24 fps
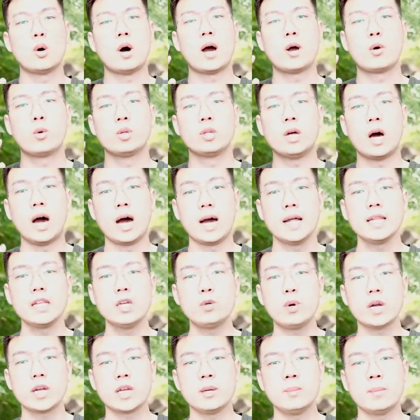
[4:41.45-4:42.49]
I would highly
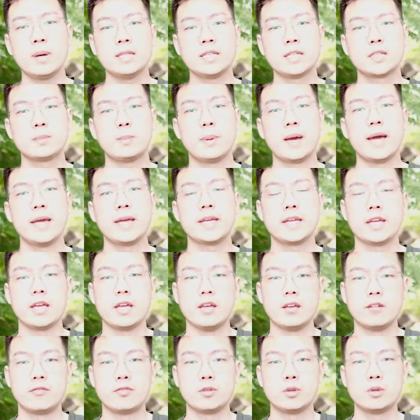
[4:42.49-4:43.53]
recommend this bag
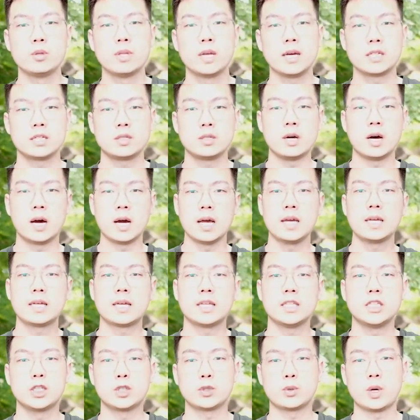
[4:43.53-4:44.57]
if you like to hike
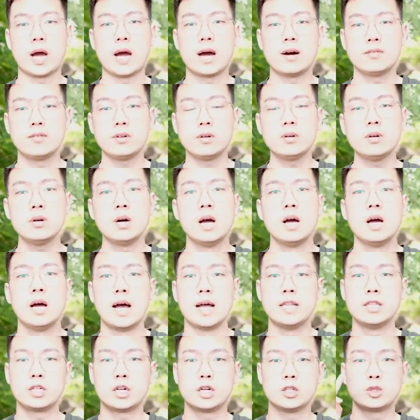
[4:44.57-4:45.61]
and travel,
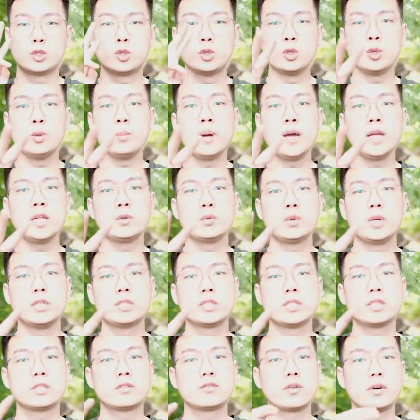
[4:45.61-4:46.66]
and there are two main
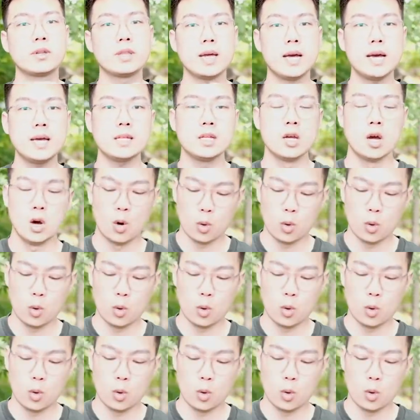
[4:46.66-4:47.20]
reasons for that.